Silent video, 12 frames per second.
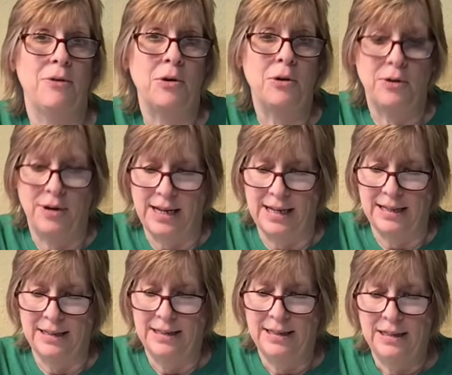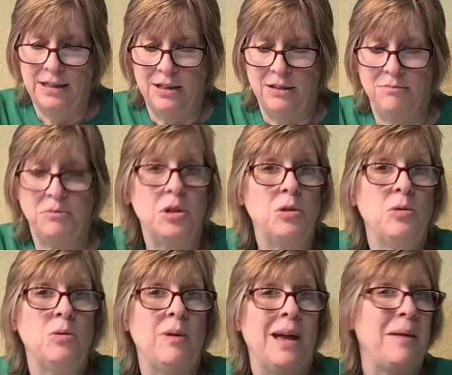hurting,
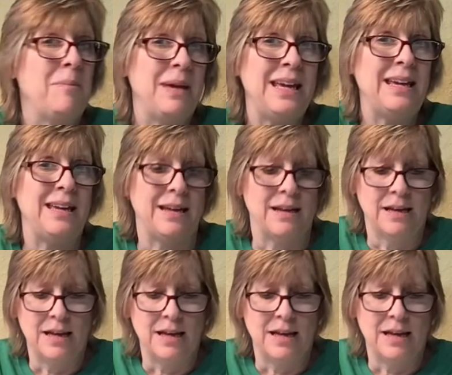you and me.